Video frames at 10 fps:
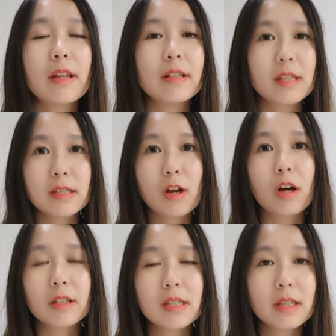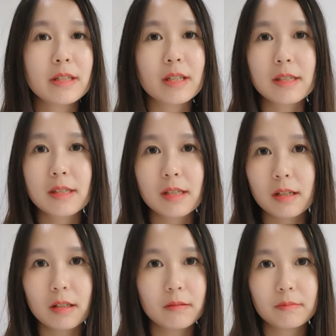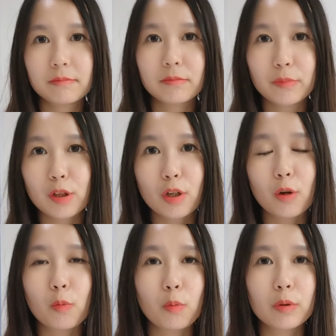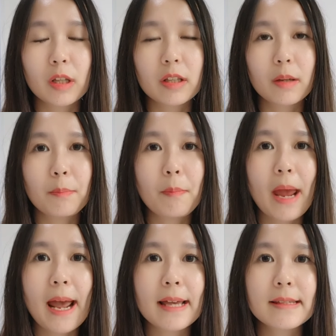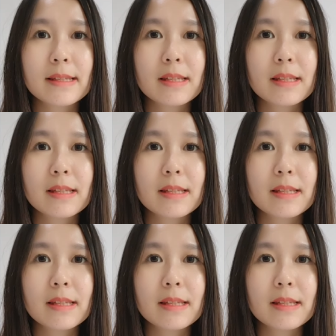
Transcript: this is honestly just, you know, the mass